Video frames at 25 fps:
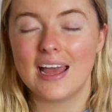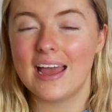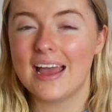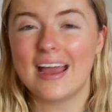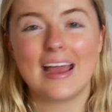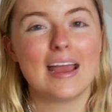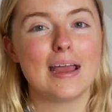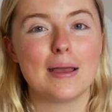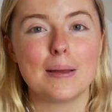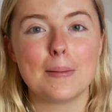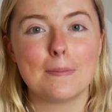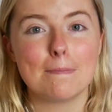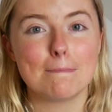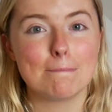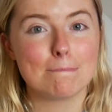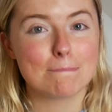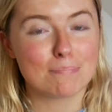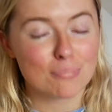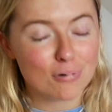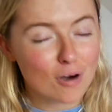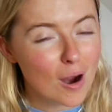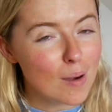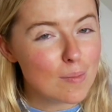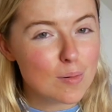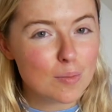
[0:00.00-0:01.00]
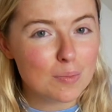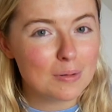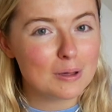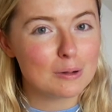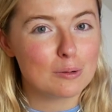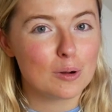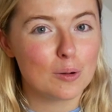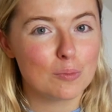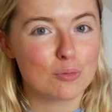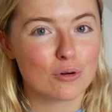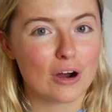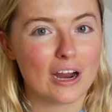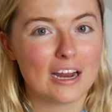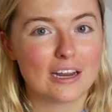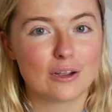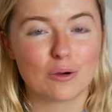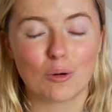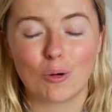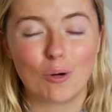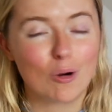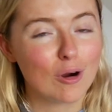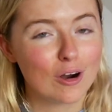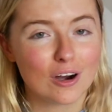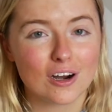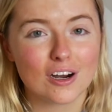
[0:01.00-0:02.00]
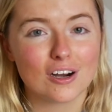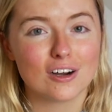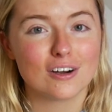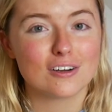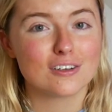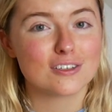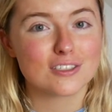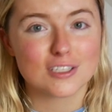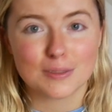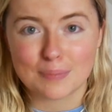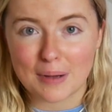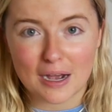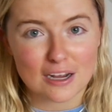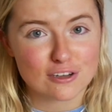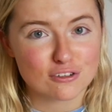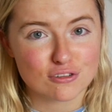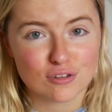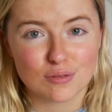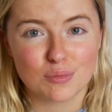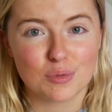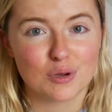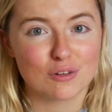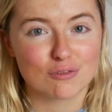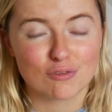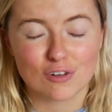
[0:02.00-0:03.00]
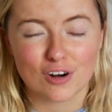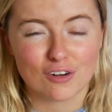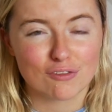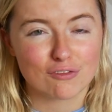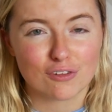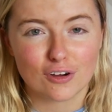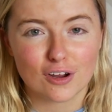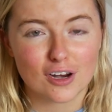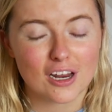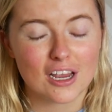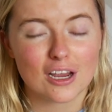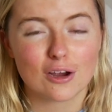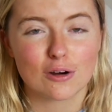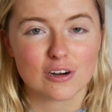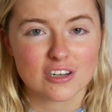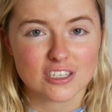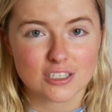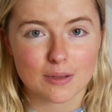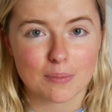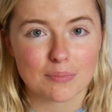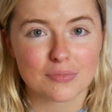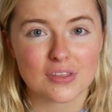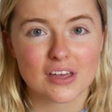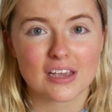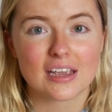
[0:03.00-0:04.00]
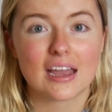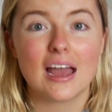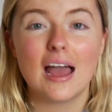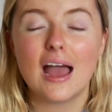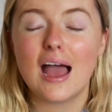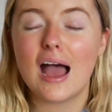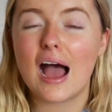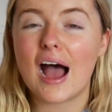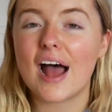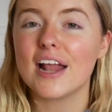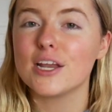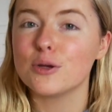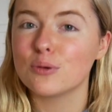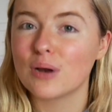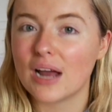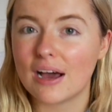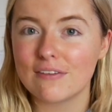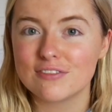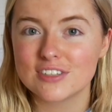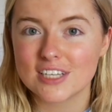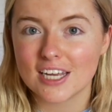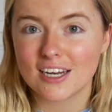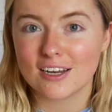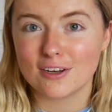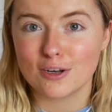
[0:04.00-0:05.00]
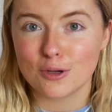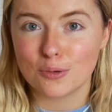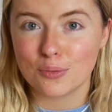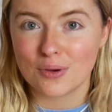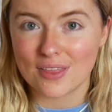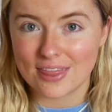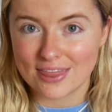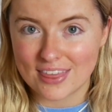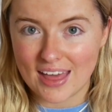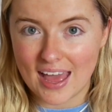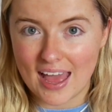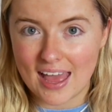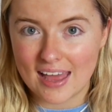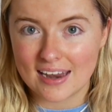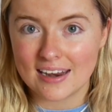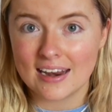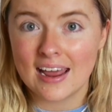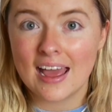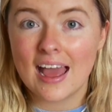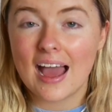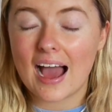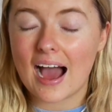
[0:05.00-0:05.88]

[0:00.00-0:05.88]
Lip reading: it probably will break or the battery will run funny or something, and you will have to get a new one then.